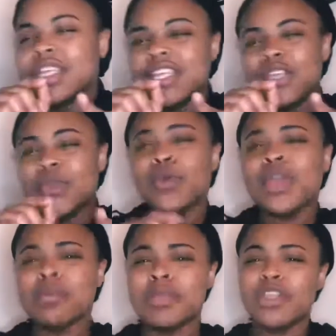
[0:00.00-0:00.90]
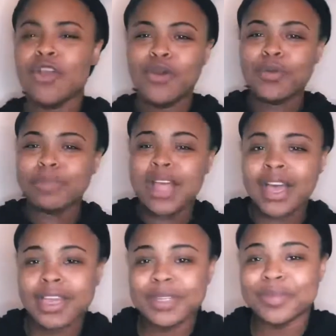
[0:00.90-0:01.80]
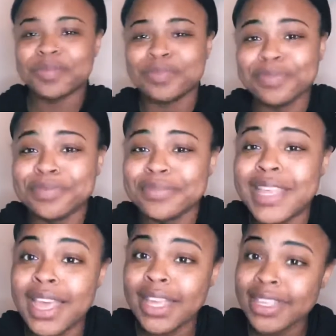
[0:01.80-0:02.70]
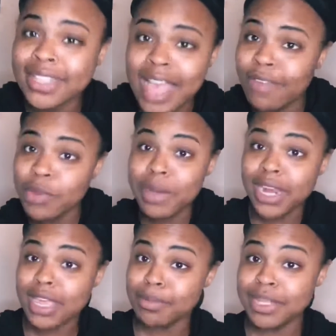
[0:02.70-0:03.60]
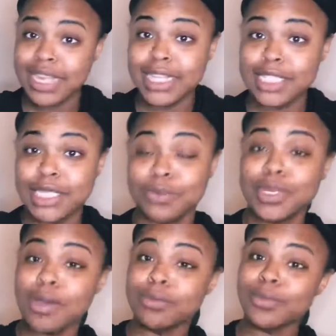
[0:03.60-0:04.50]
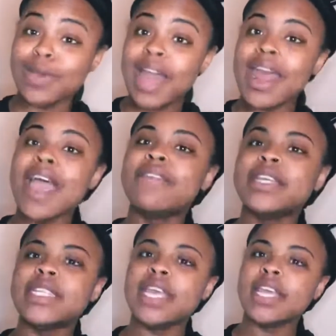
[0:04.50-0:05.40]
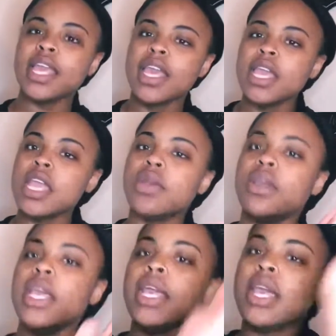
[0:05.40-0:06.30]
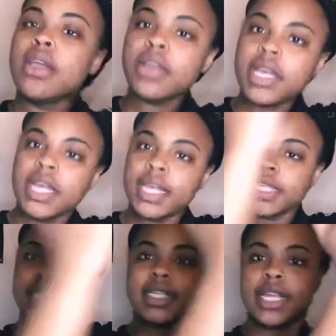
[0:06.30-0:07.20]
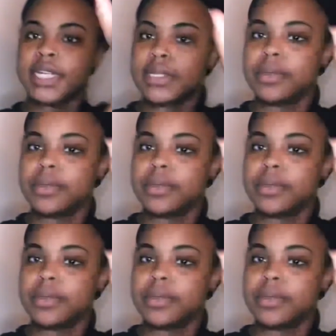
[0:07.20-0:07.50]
You could be your own block. Everybody could be telling you, yo, you got everything. Here is the